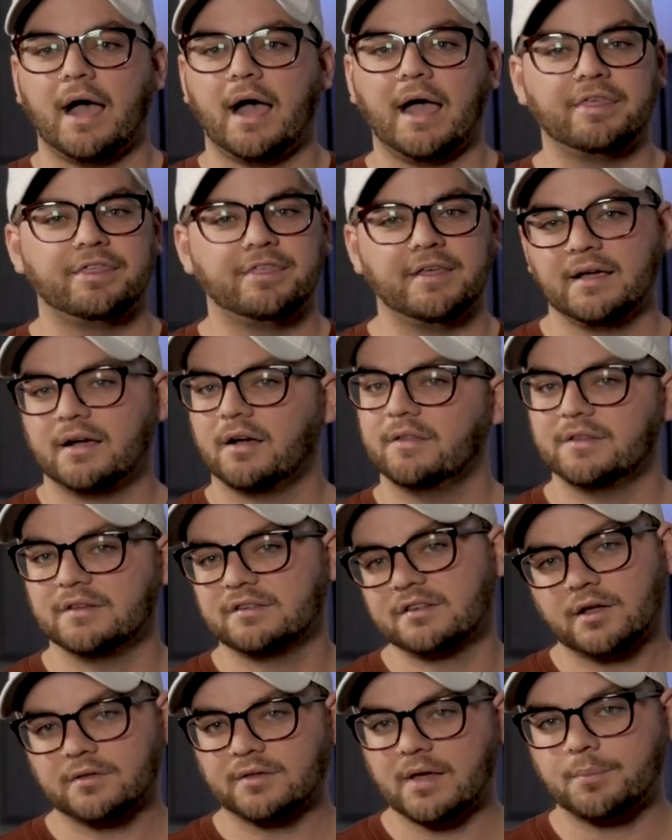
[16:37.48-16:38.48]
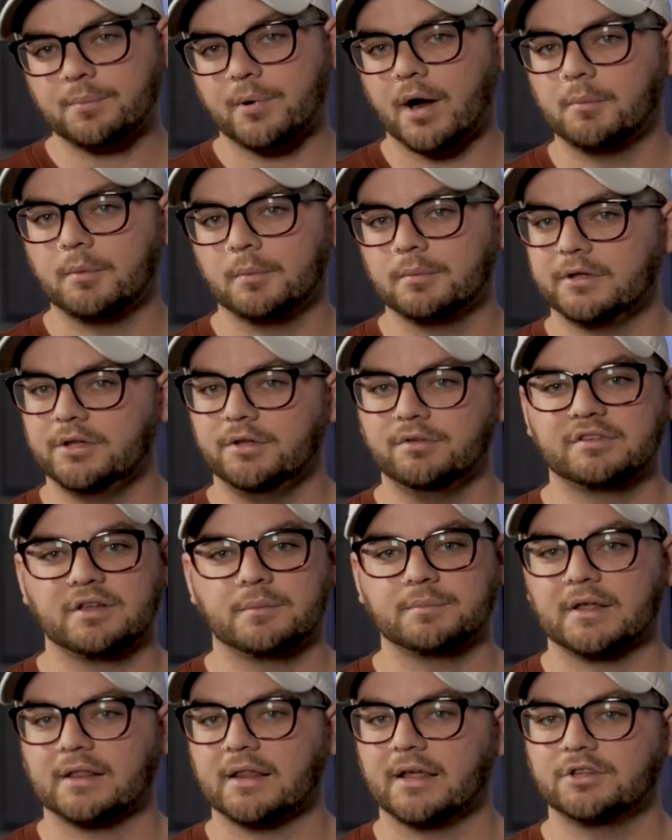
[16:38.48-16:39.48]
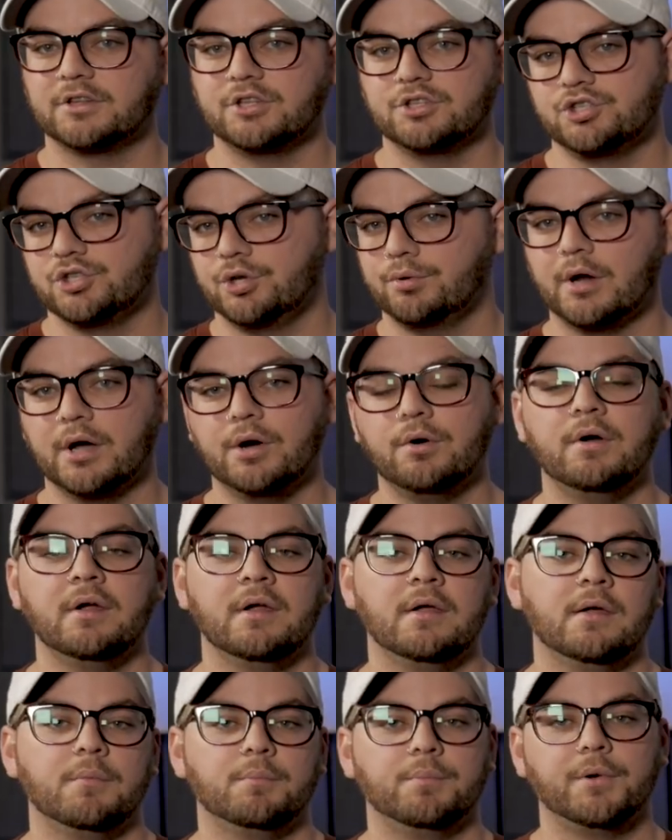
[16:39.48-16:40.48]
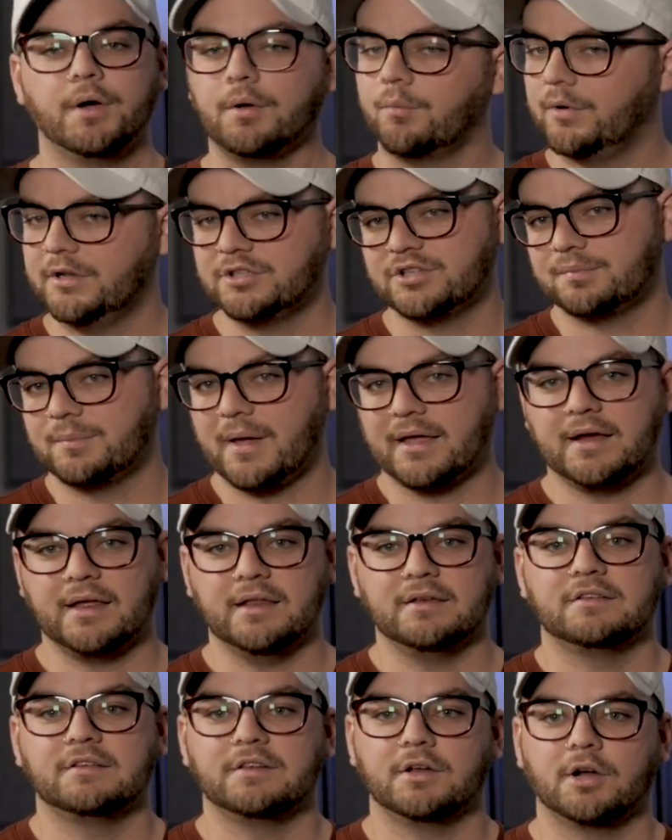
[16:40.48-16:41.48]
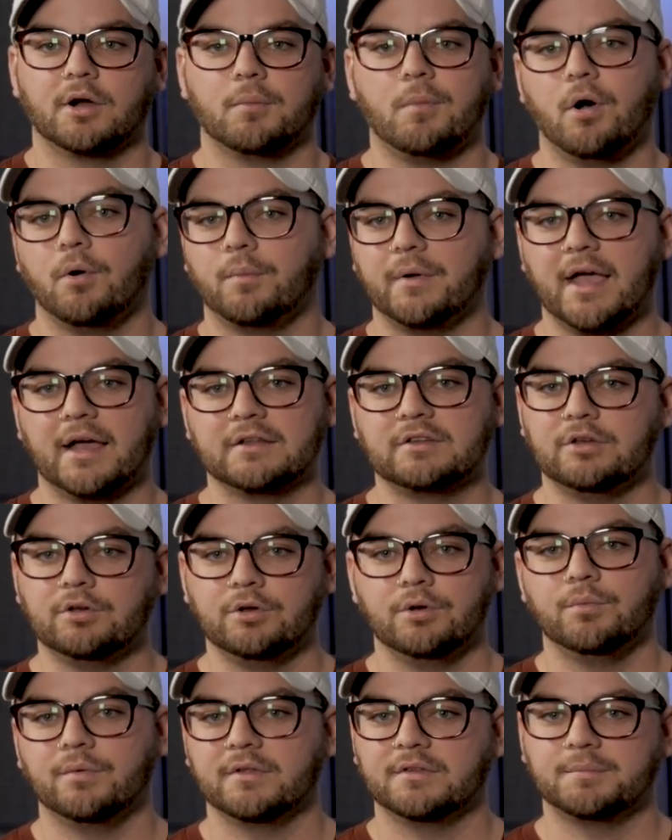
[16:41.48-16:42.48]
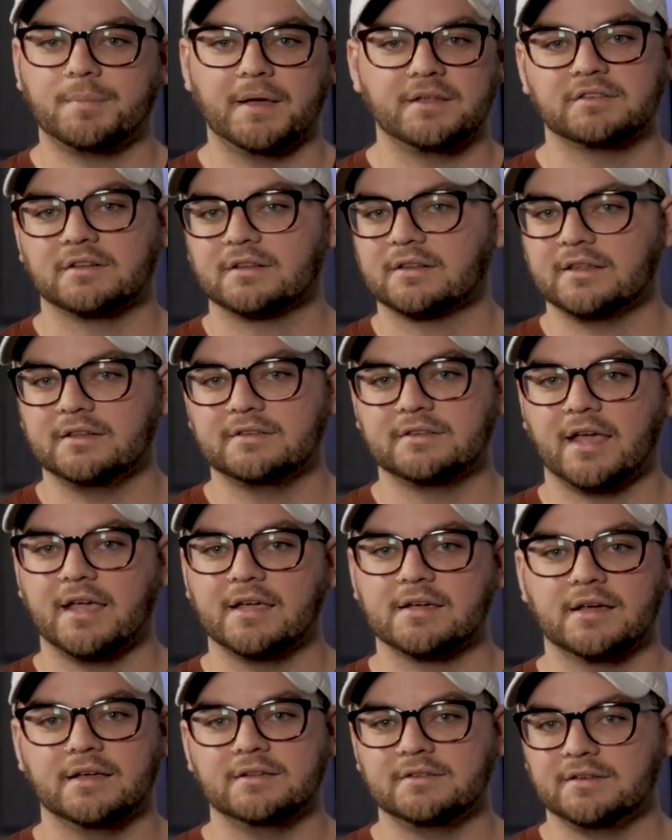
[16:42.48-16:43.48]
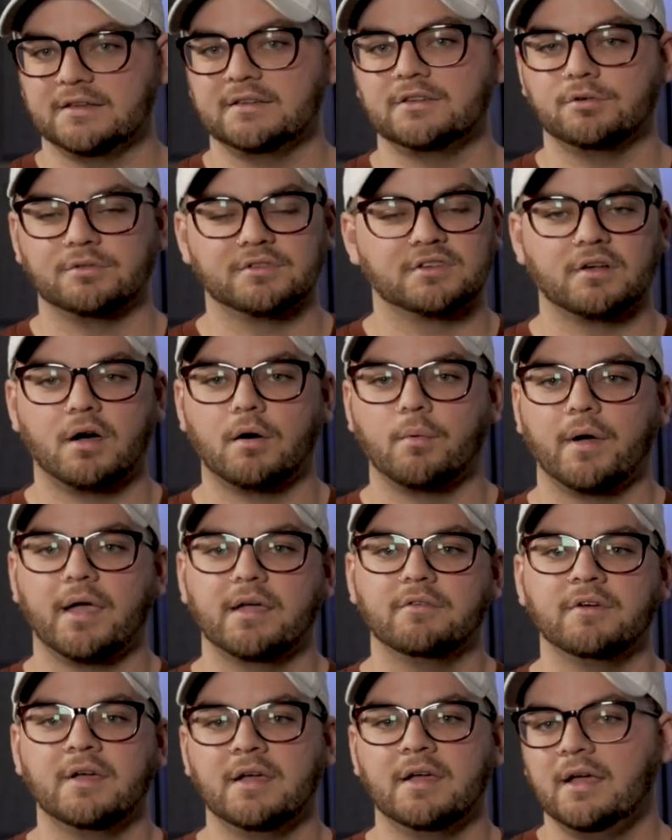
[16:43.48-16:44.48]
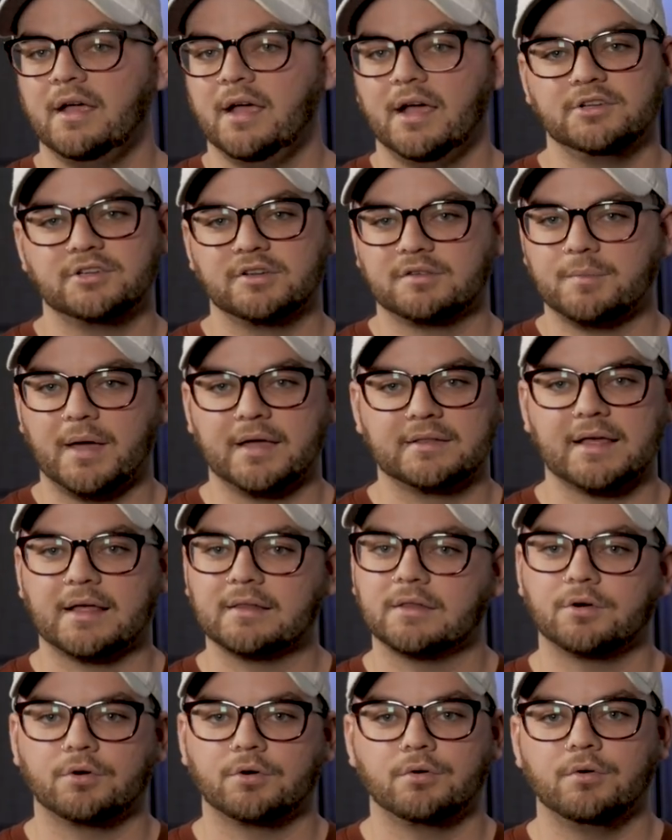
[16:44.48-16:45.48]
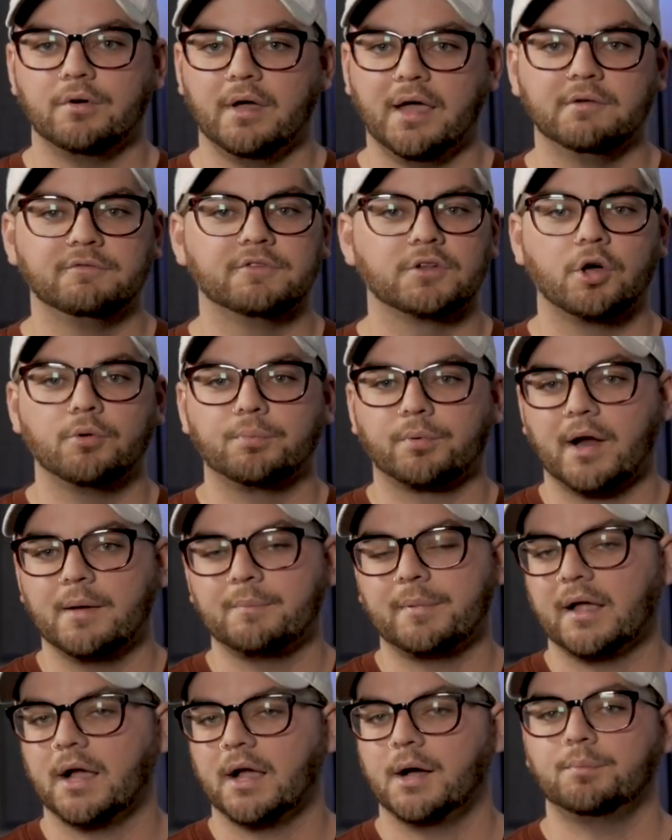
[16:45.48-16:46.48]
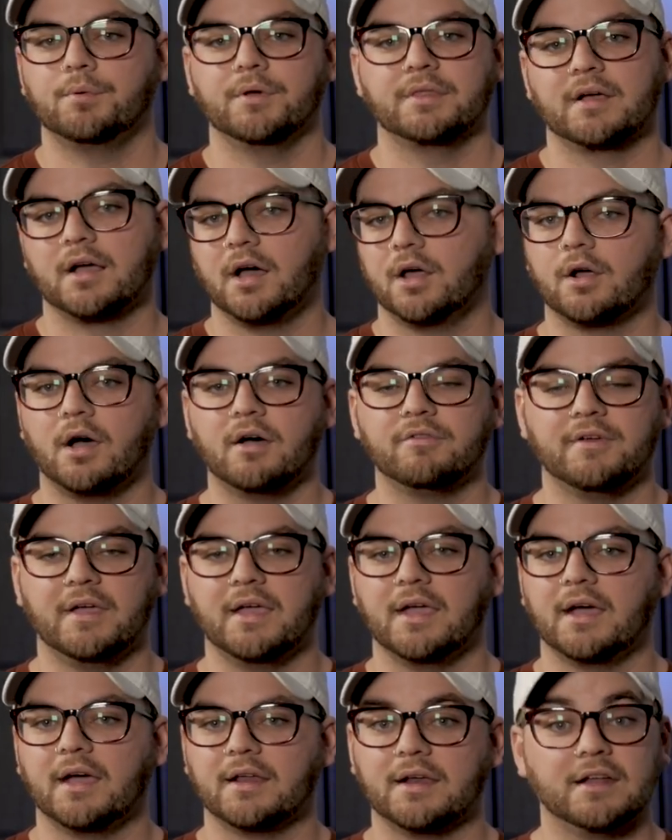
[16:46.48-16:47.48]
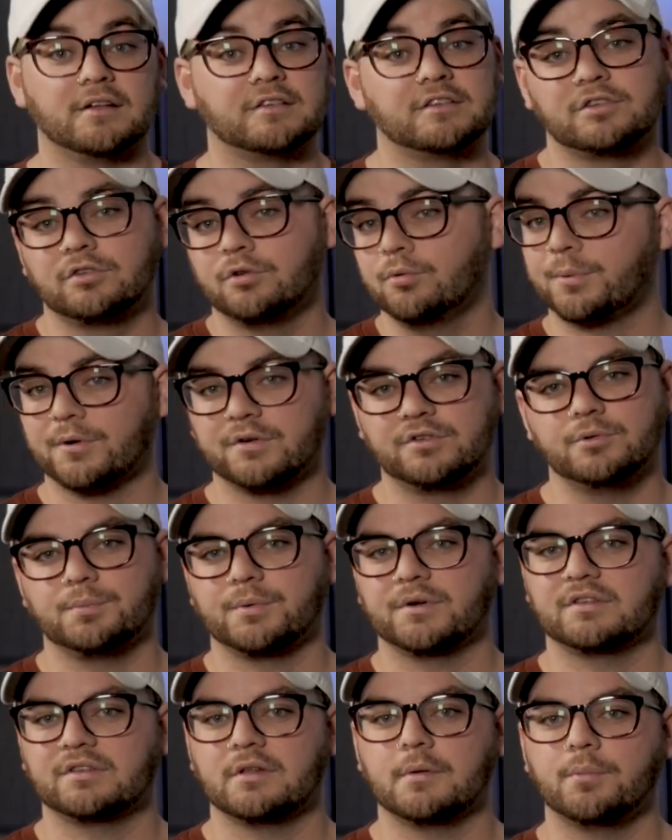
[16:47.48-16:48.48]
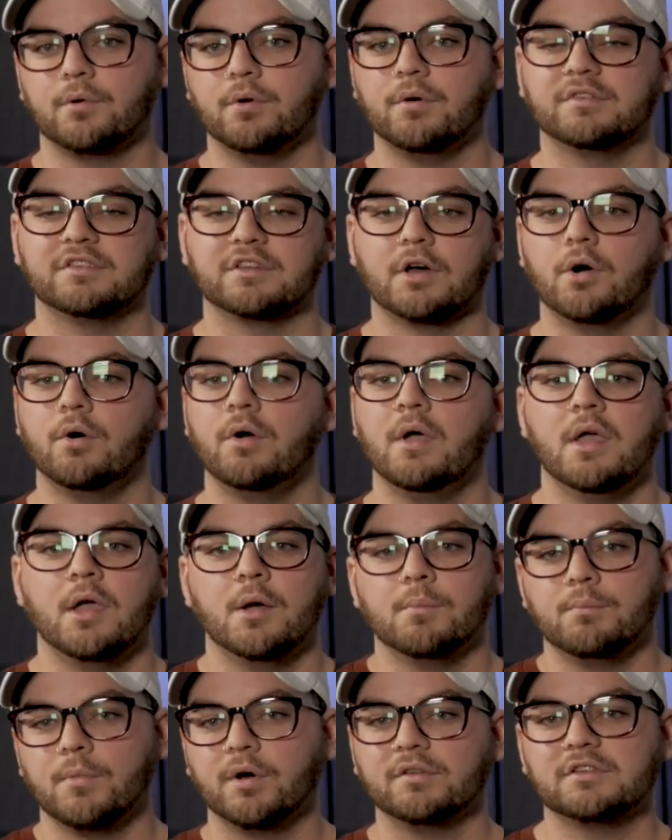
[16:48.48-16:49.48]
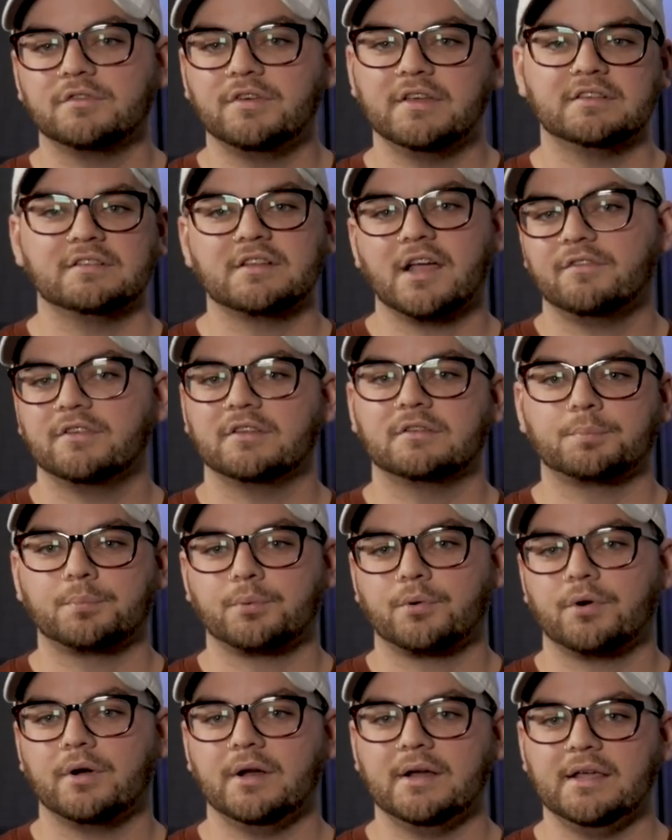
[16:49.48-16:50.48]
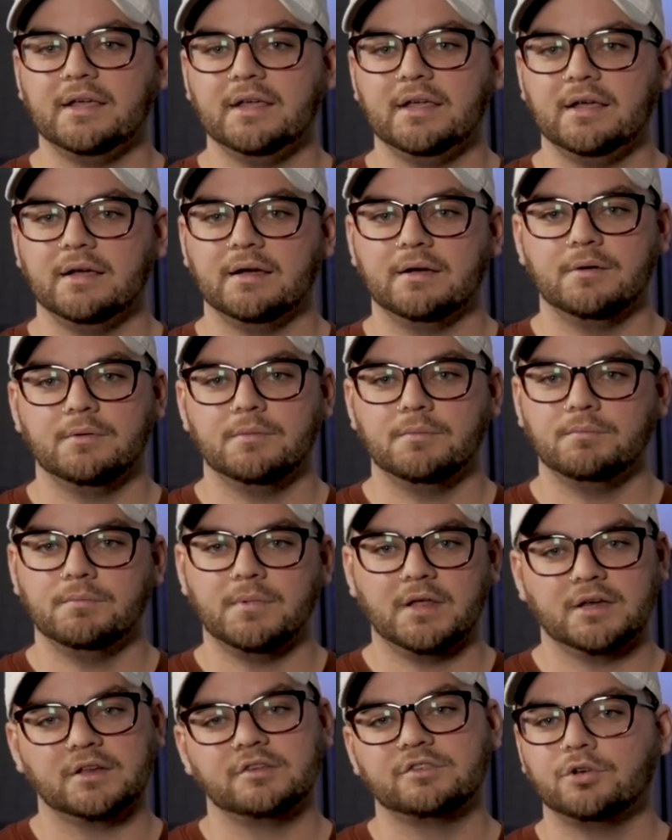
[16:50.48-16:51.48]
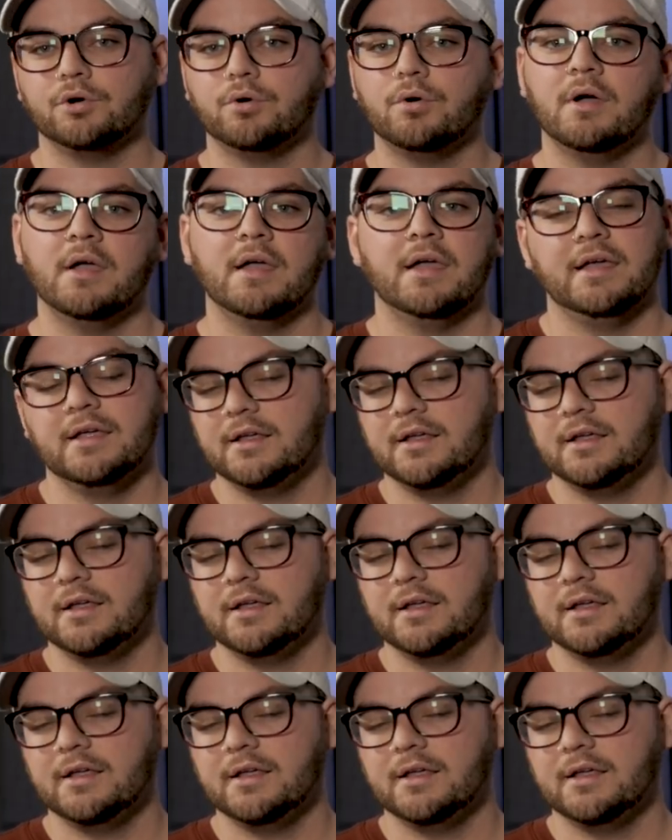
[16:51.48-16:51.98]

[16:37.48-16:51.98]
I think on this song they probably use something like the Juno, but we just made it in Serum. All we had to do was basically take a detuned saw wave and just make that little envelope ramping up with the cutoff, and it's super, super simple. So most of his stuff is pretty minuscule.